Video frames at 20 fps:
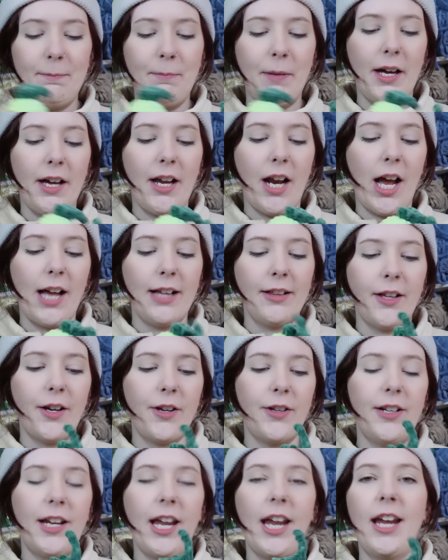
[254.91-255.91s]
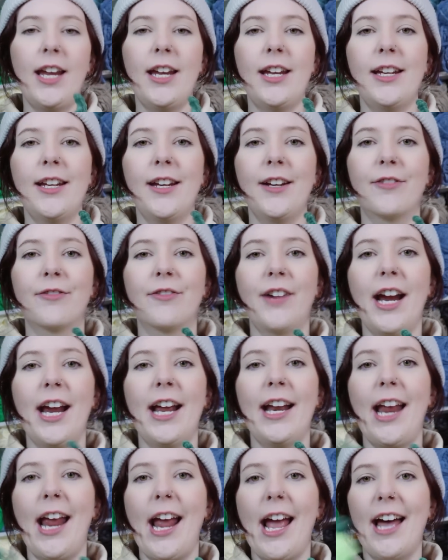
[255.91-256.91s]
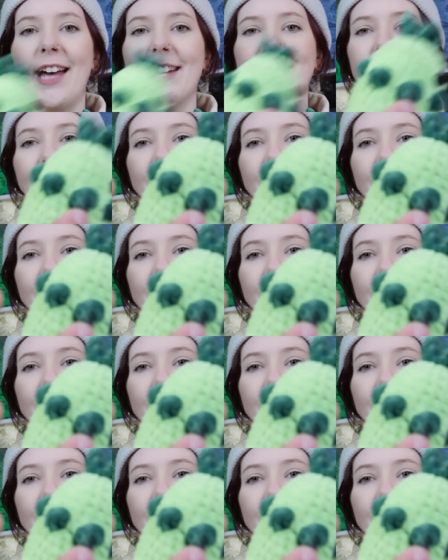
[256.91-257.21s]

but I low-key ran out